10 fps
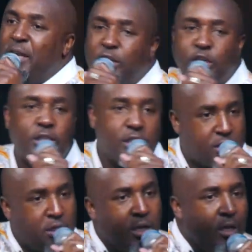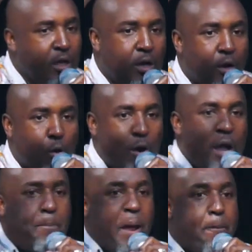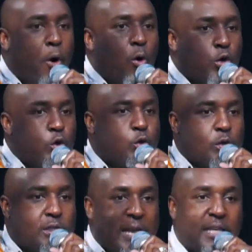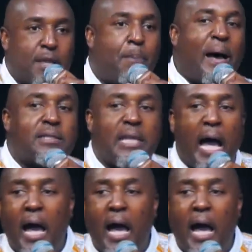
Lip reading: churches where people used to send the pastor